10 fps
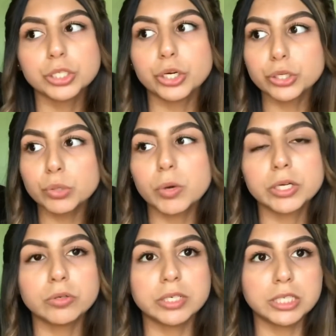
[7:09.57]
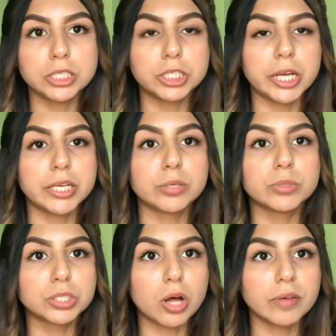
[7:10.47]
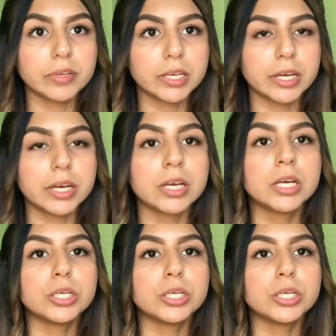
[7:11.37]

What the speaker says: You're the one who initiated resolving it.